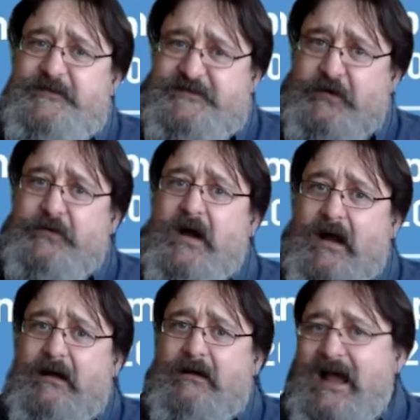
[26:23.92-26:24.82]
So
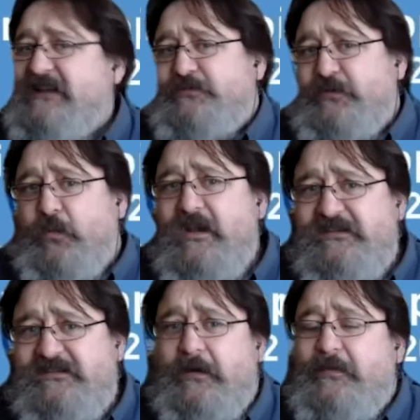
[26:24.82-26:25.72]
as with
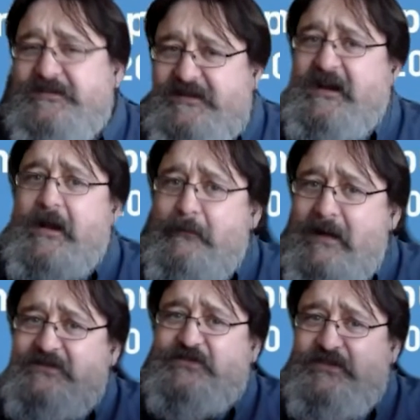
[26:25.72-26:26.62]
wind turbines, I can
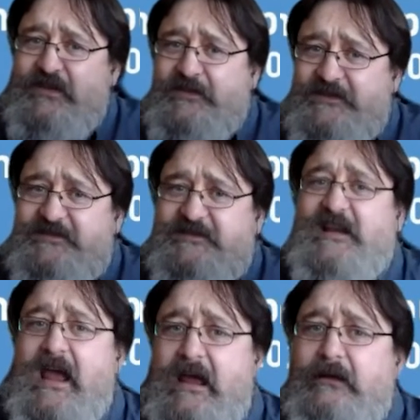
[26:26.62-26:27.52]
imagine that the
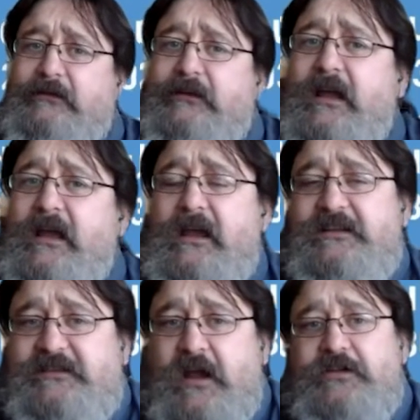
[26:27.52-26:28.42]
scale
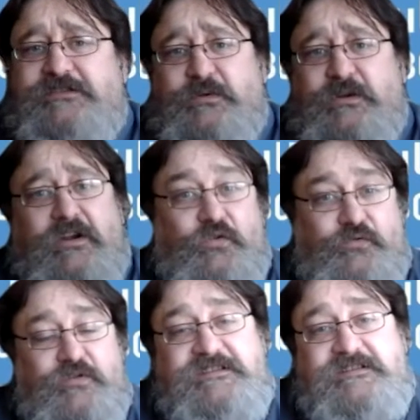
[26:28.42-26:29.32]
is going to
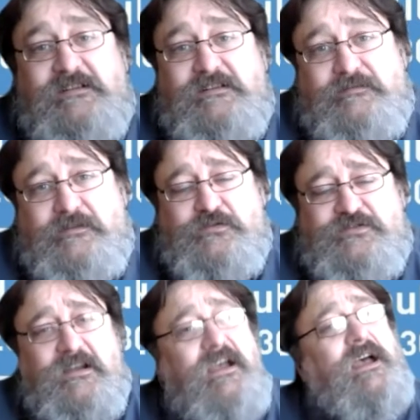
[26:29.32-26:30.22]
increase in the
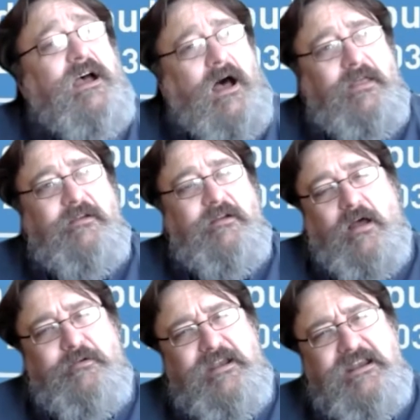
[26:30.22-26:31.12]
future. Are
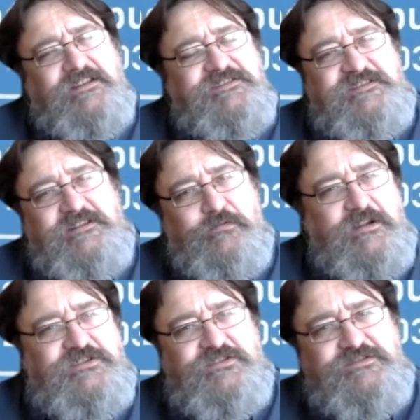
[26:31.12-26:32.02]
there any
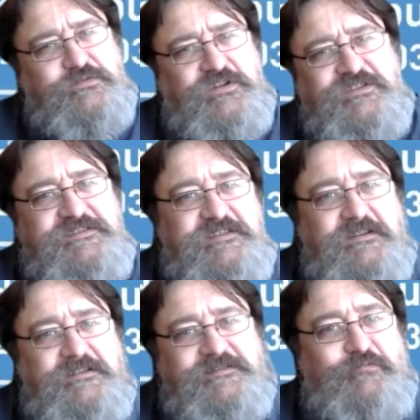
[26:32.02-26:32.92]
considerations or
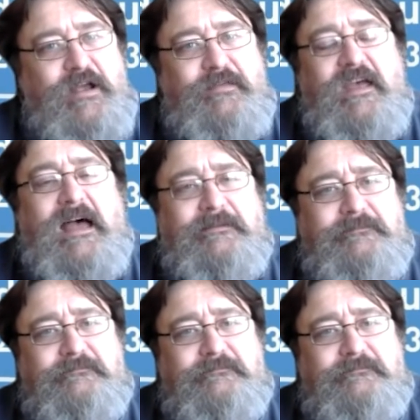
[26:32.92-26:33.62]
concerns around that?